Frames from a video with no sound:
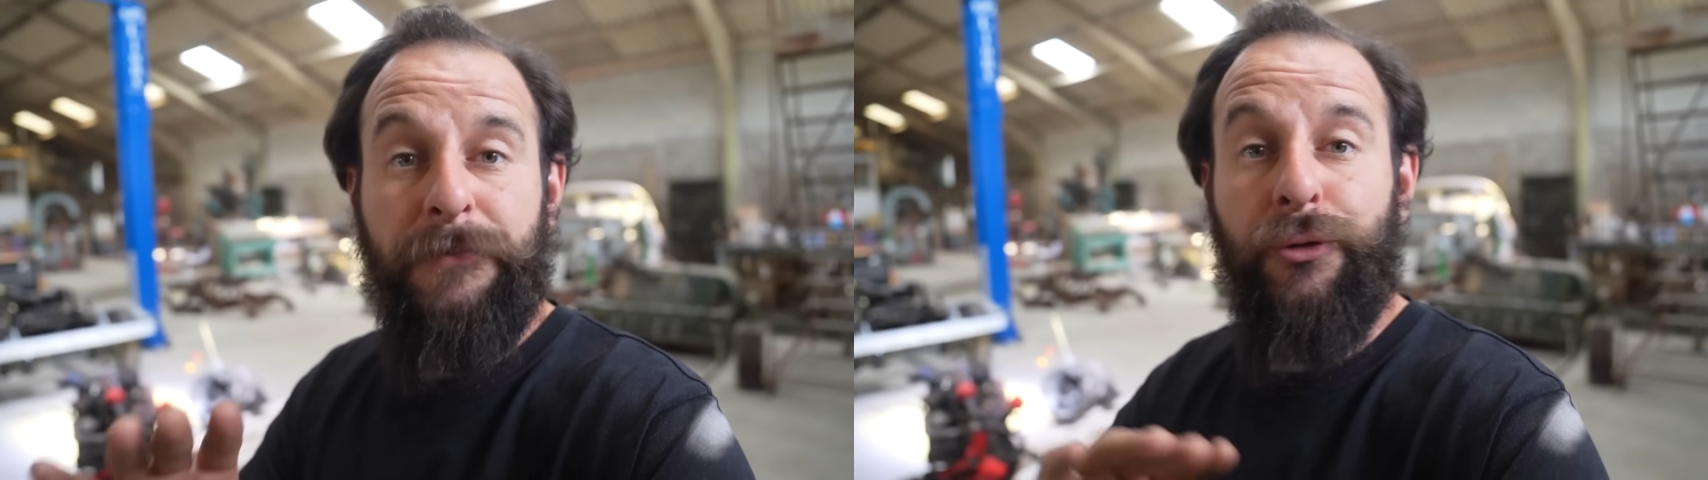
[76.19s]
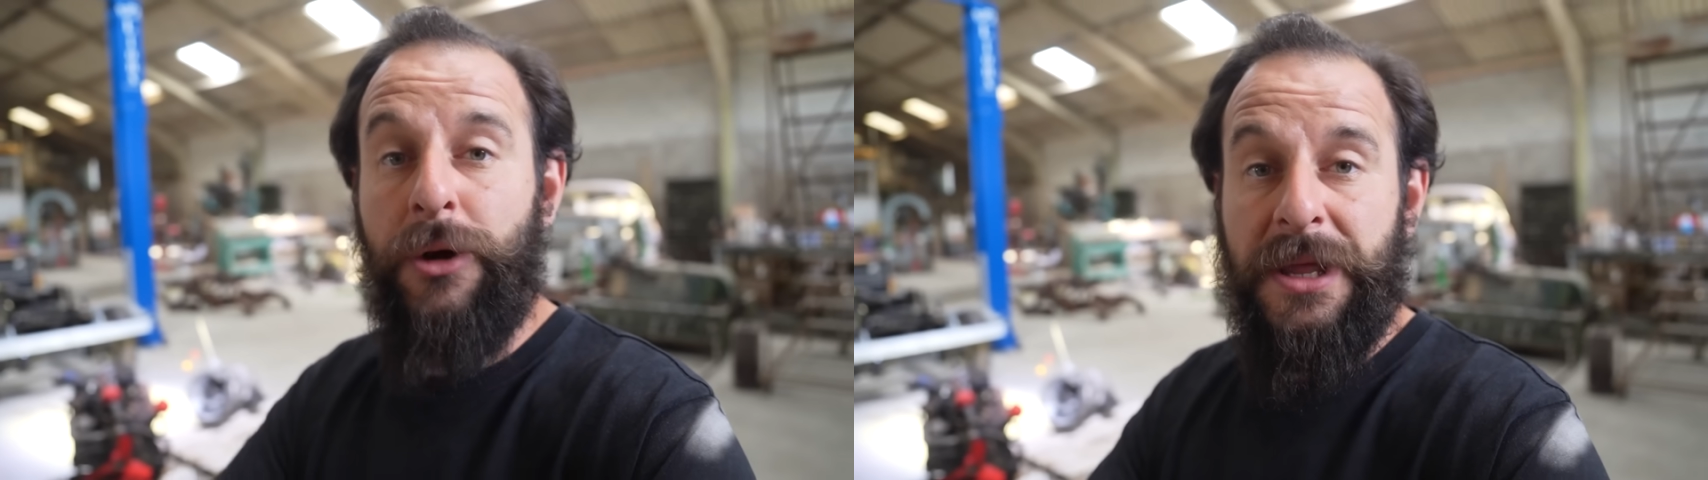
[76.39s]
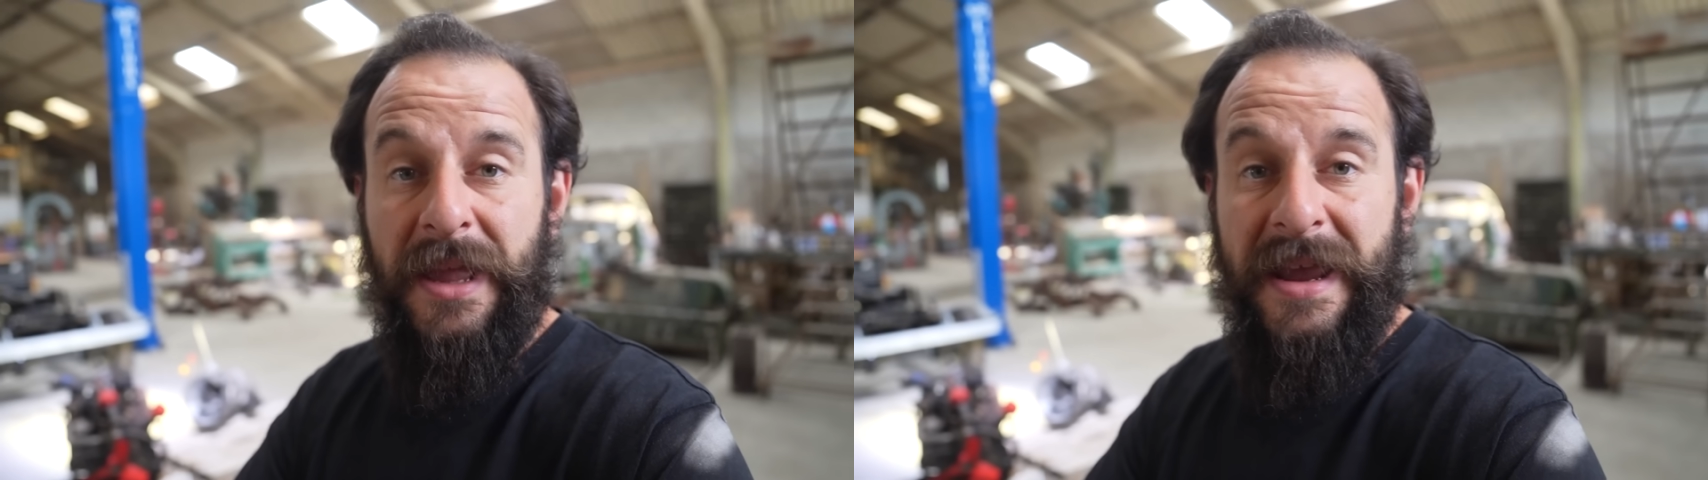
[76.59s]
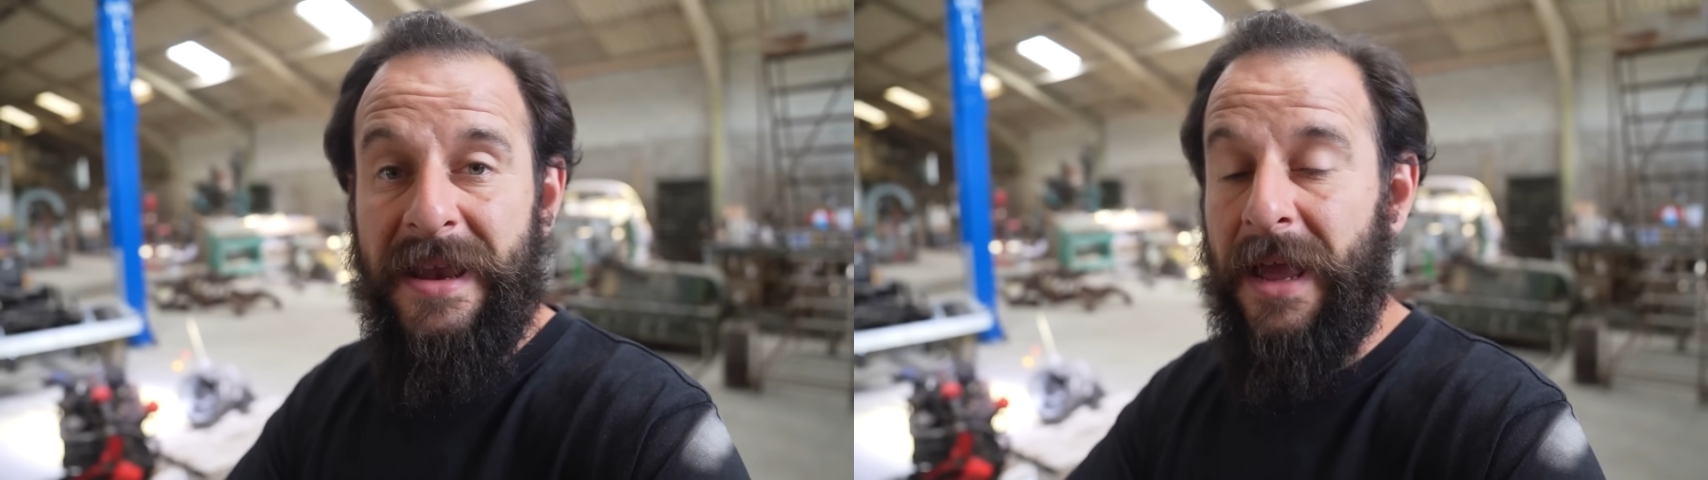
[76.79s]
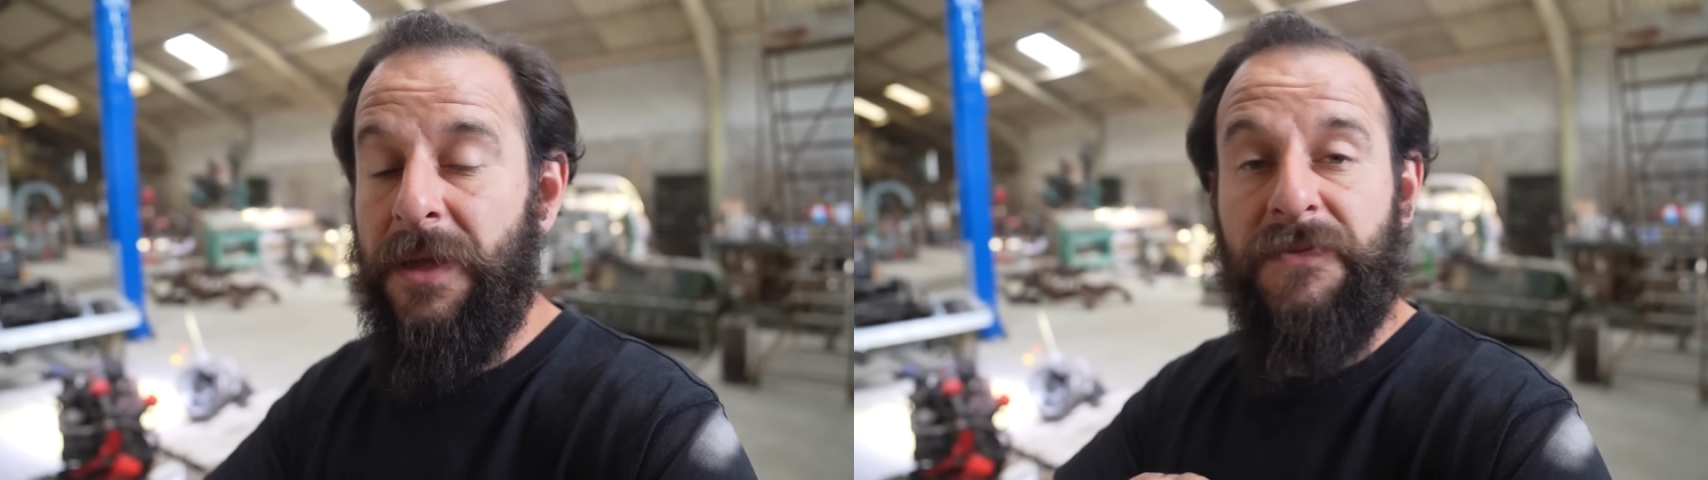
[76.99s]

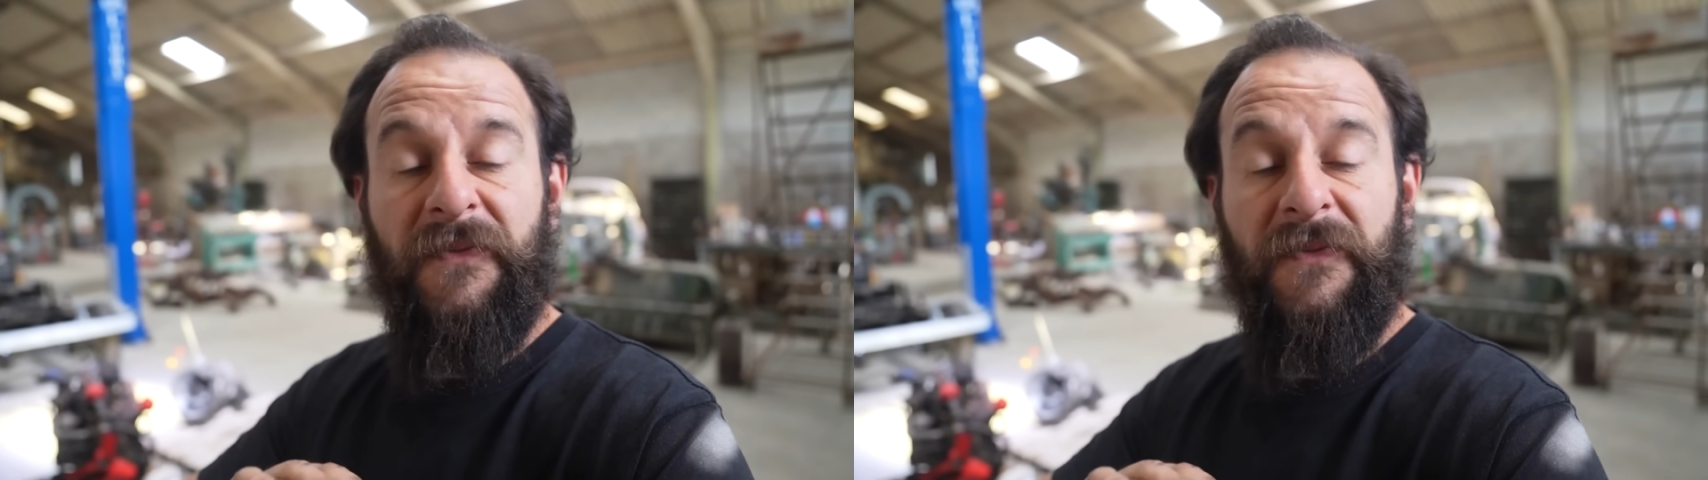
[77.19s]
pristine and